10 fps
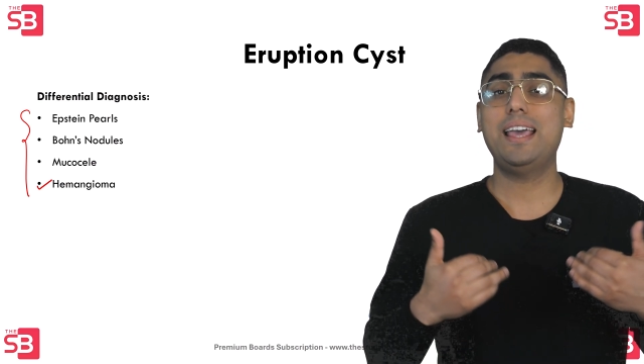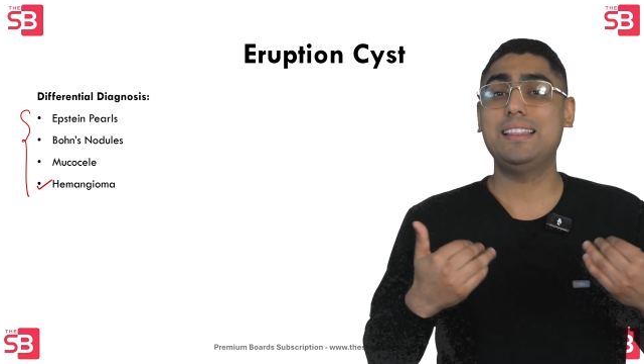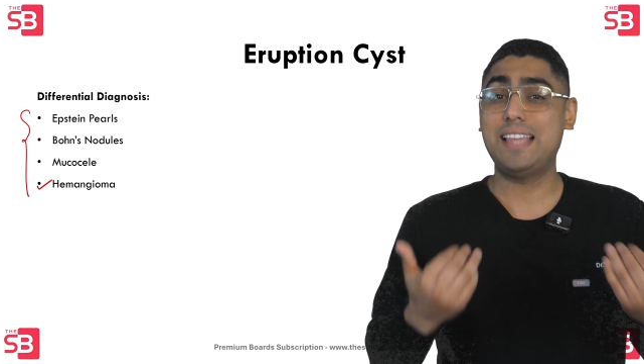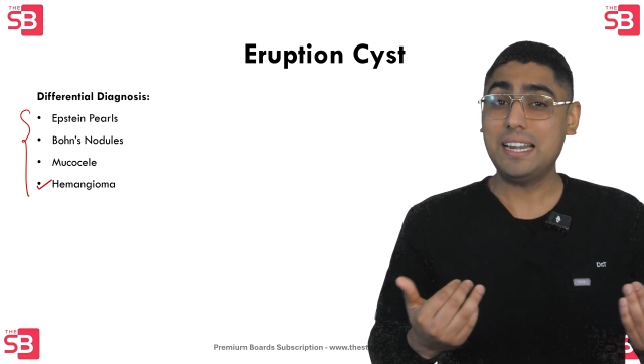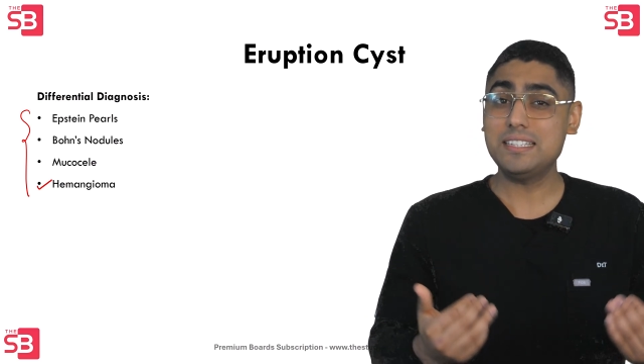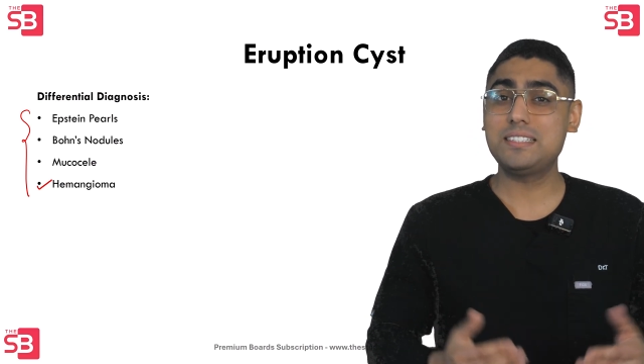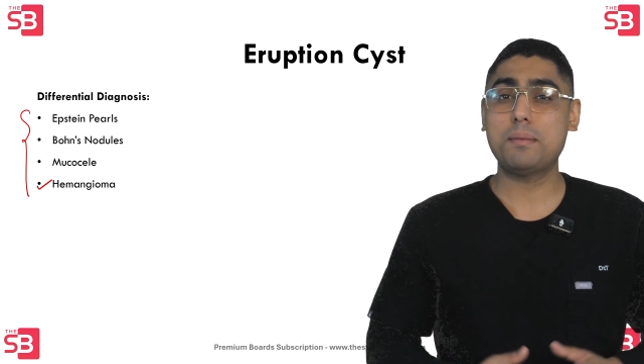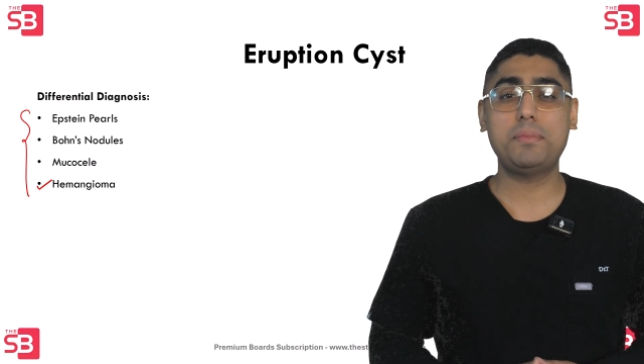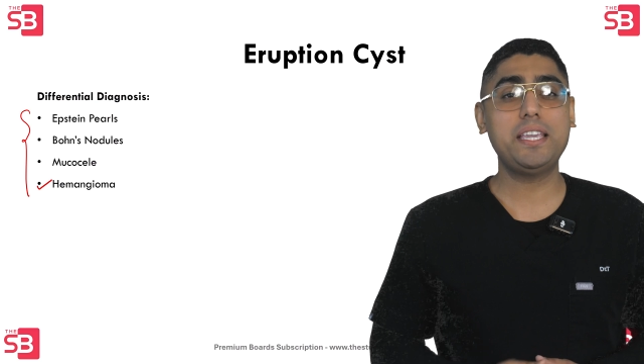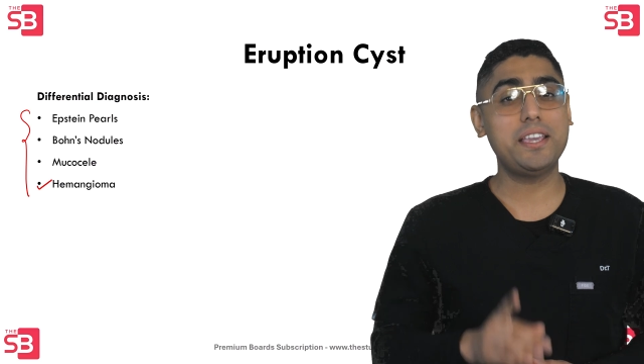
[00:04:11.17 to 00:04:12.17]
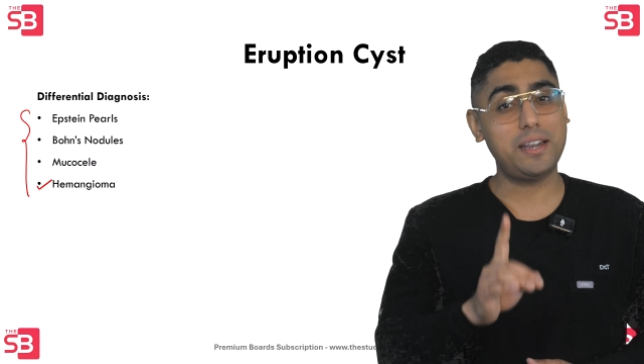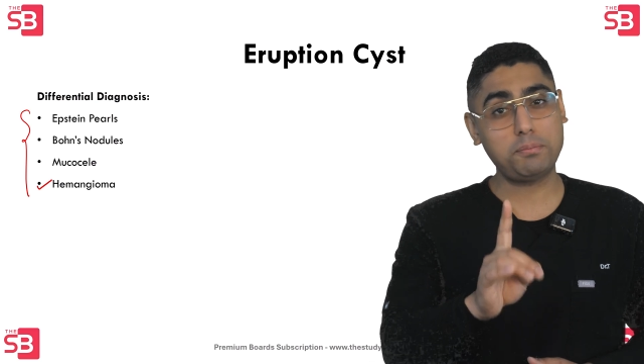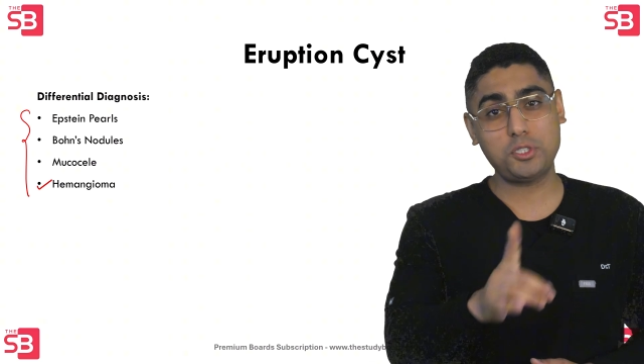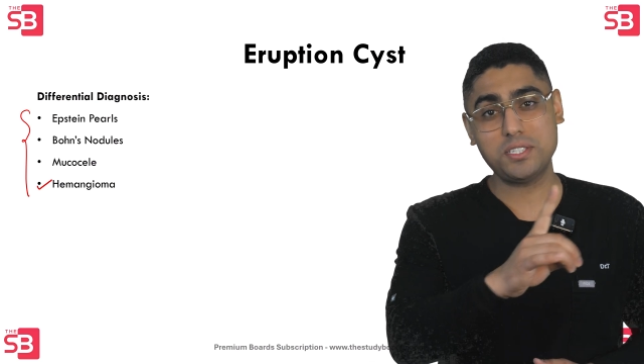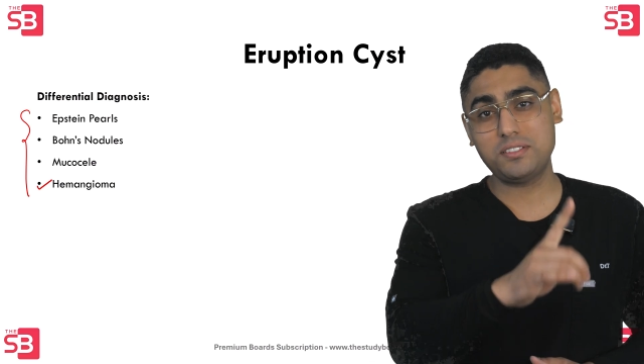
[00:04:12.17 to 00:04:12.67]
and that is something
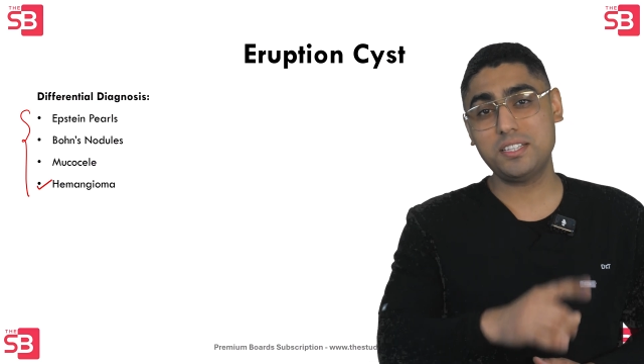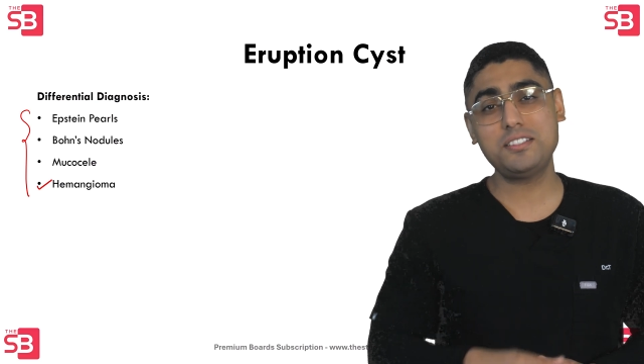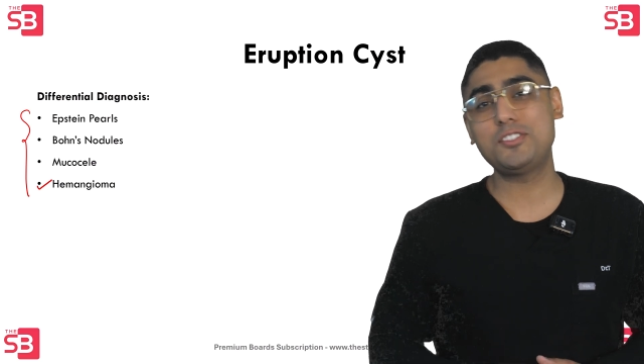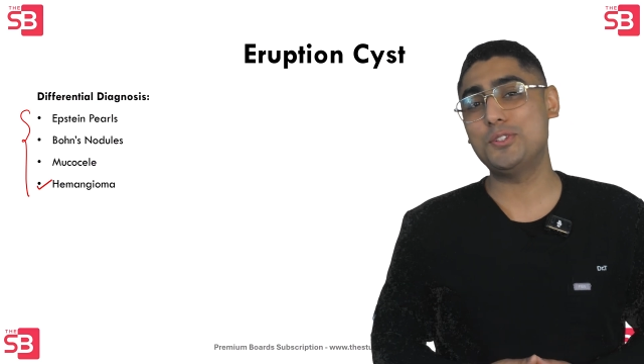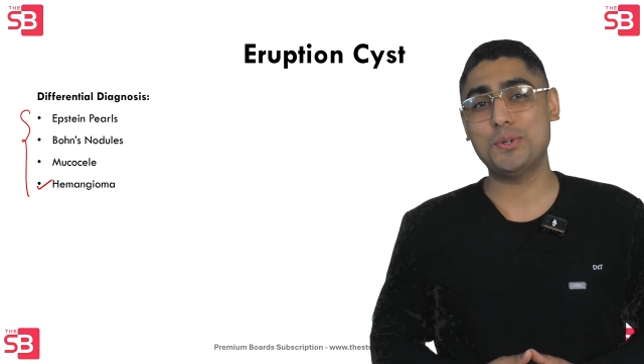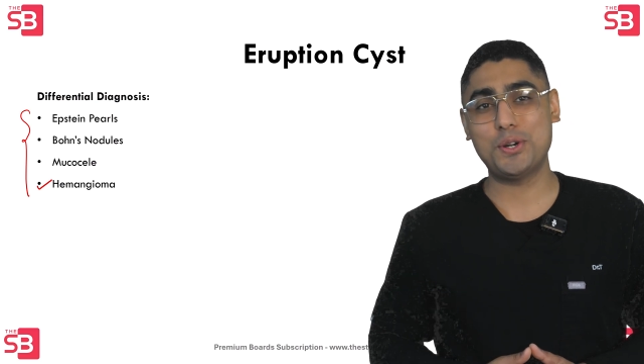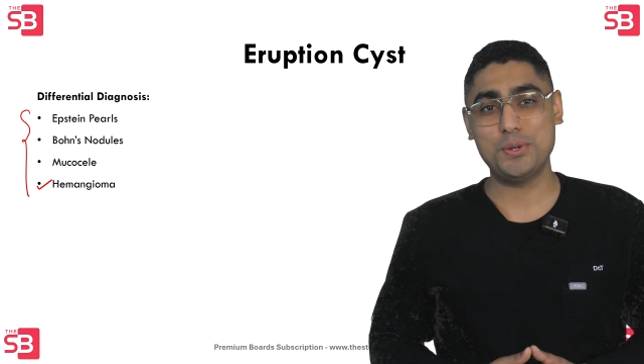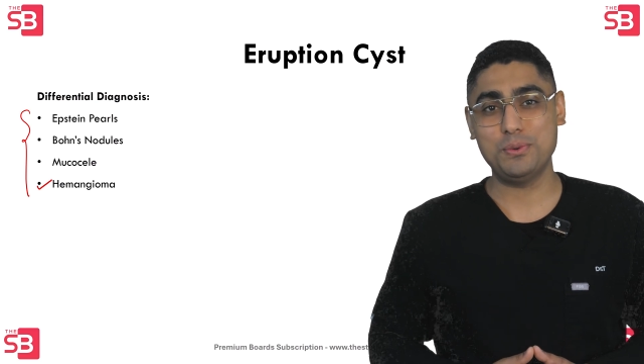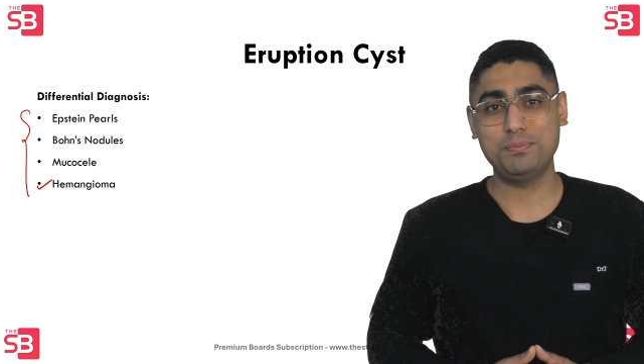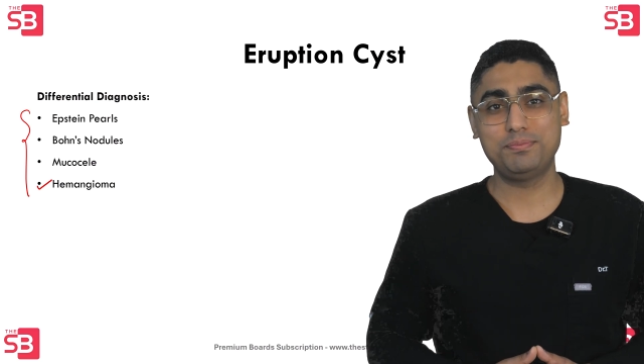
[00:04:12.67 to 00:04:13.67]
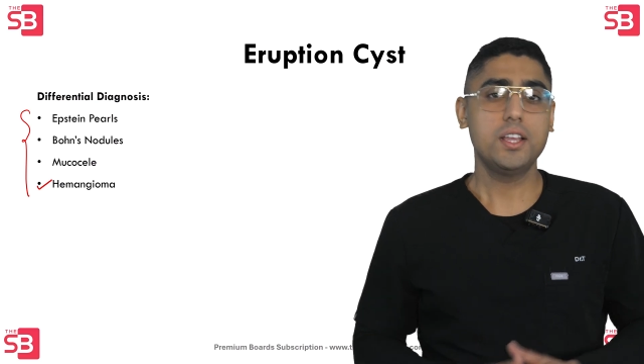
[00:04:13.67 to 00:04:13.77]
eruption cysts do not do.